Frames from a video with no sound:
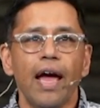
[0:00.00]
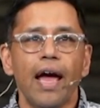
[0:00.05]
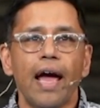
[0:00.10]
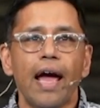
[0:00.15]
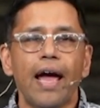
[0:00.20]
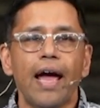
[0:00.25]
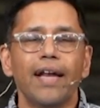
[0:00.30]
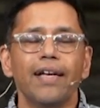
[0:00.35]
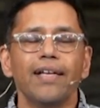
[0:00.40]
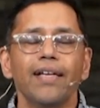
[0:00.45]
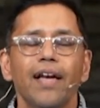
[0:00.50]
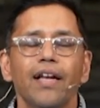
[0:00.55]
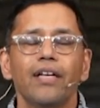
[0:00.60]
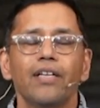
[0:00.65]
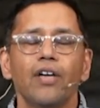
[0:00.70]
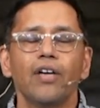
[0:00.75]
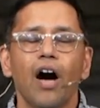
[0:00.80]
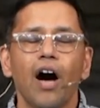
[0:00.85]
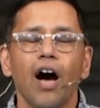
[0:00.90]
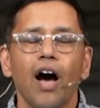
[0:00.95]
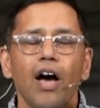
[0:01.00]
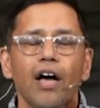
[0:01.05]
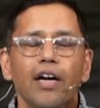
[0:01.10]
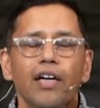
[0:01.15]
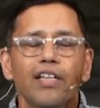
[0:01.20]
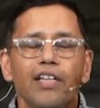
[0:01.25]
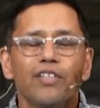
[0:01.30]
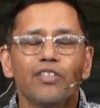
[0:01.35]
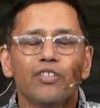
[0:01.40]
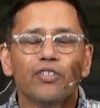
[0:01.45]
And yet, God,
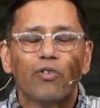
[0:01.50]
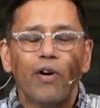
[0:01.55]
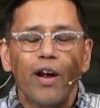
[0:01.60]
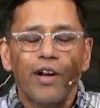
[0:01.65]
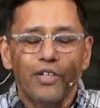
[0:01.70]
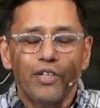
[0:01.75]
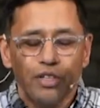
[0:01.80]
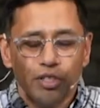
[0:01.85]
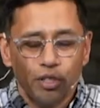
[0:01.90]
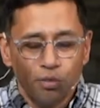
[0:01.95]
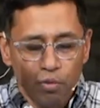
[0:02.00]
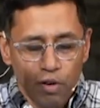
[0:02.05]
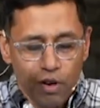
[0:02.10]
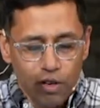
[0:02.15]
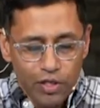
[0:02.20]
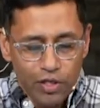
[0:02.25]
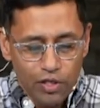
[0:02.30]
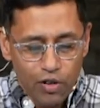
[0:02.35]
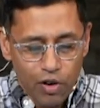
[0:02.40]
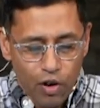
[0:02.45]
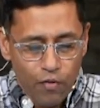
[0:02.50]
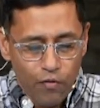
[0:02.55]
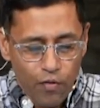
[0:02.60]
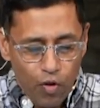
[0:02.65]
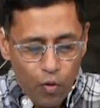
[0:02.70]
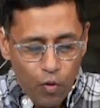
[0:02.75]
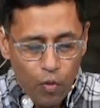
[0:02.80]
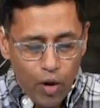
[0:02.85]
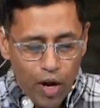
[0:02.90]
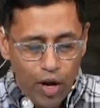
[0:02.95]
in His gracious mercy,
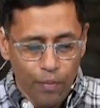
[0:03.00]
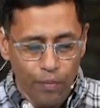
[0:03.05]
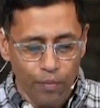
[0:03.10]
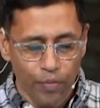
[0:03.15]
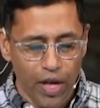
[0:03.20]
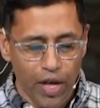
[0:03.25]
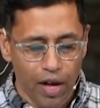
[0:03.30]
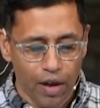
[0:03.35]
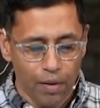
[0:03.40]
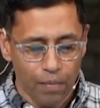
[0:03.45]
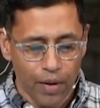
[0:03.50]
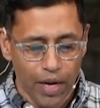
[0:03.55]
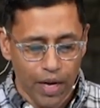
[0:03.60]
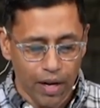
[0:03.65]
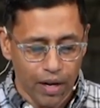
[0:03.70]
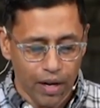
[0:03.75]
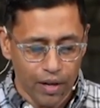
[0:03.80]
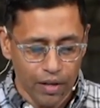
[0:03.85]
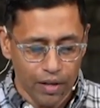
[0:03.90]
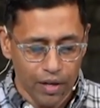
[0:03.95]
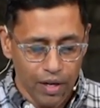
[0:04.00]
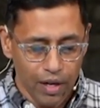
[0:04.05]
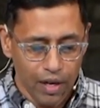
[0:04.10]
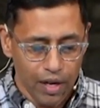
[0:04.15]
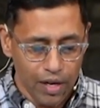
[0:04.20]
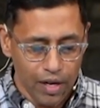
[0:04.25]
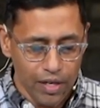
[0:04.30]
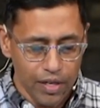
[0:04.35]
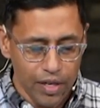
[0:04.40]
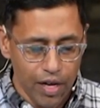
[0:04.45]
overwhelmed that man
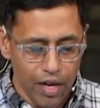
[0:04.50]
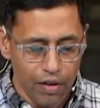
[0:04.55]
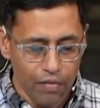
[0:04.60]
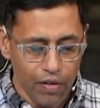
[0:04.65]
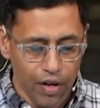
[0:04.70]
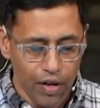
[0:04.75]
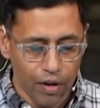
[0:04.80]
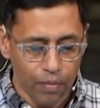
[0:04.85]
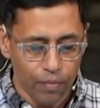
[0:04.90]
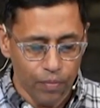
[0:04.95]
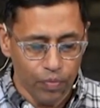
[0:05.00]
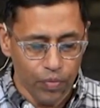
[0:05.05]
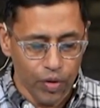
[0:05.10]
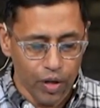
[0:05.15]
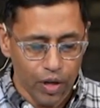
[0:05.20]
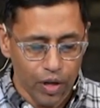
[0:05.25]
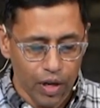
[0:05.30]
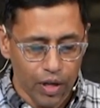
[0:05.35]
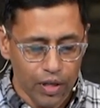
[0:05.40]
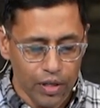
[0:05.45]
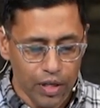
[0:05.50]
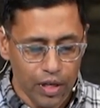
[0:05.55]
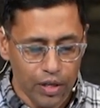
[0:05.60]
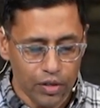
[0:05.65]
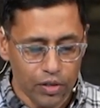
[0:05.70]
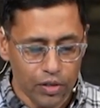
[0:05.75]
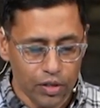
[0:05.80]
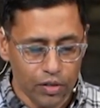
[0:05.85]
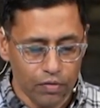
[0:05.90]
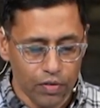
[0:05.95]
and gave him a
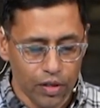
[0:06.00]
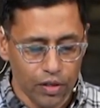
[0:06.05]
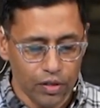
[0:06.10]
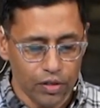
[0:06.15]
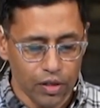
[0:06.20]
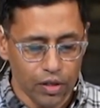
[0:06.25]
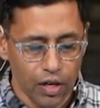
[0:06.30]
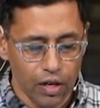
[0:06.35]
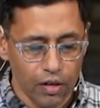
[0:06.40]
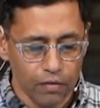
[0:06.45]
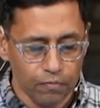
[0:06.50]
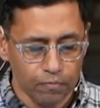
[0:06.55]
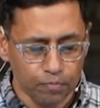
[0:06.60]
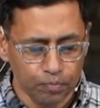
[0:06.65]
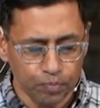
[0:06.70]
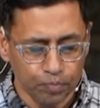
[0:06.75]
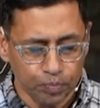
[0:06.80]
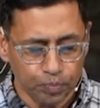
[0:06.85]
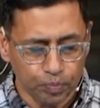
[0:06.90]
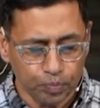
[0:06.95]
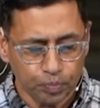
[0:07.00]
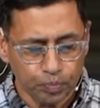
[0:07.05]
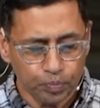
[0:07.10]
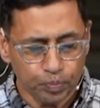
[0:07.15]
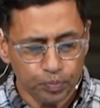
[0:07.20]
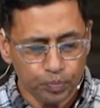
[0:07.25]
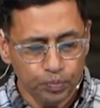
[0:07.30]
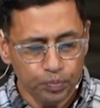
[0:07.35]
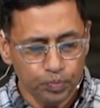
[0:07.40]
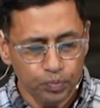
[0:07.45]
taste of His love.
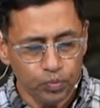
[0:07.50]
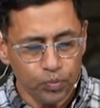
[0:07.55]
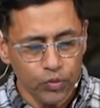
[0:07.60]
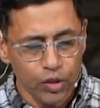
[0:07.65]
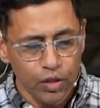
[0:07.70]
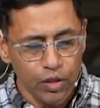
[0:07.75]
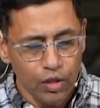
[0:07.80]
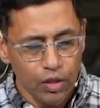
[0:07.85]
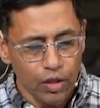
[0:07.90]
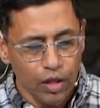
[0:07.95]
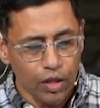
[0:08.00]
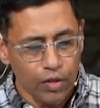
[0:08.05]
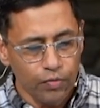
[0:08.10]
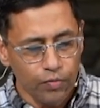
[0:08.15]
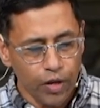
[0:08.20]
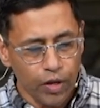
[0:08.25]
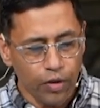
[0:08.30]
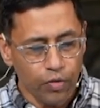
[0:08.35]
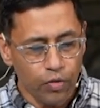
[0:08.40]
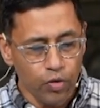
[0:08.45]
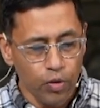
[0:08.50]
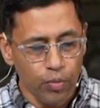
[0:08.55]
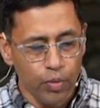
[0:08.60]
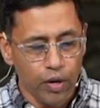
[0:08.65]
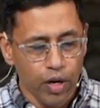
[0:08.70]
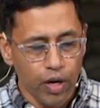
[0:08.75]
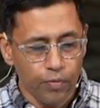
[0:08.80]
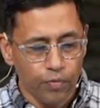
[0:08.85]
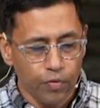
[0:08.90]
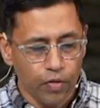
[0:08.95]
I'll invite Ruben
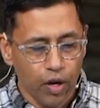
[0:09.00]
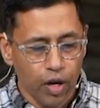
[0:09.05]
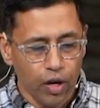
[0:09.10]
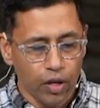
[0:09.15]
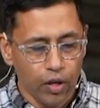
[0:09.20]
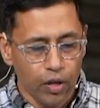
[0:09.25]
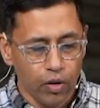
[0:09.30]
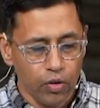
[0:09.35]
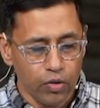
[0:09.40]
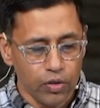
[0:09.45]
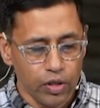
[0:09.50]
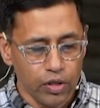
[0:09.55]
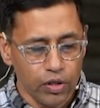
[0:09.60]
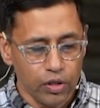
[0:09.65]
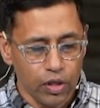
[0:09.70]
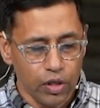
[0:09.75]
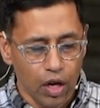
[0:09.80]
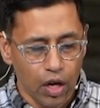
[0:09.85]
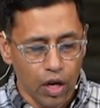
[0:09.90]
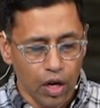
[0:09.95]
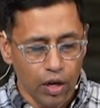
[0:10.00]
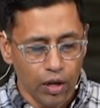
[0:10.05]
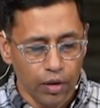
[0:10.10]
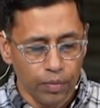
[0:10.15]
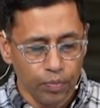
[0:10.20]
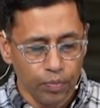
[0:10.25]
up for our closing song.